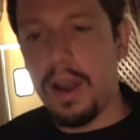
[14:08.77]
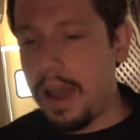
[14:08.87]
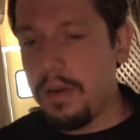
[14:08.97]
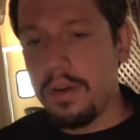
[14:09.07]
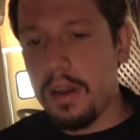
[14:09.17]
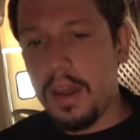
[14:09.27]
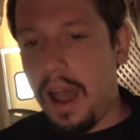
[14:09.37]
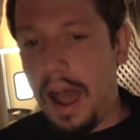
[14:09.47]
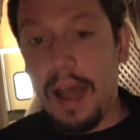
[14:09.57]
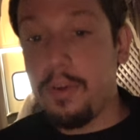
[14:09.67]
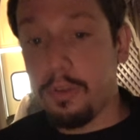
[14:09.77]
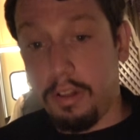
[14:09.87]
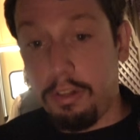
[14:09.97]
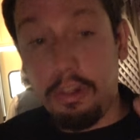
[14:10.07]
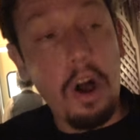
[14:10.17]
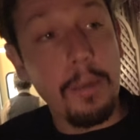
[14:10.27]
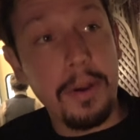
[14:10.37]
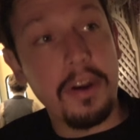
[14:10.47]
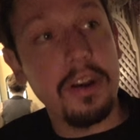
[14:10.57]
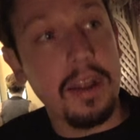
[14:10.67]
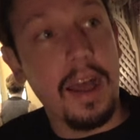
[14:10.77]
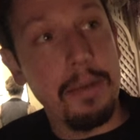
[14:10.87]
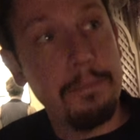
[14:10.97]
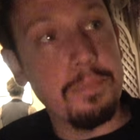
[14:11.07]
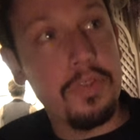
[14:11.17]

I there was a long period of time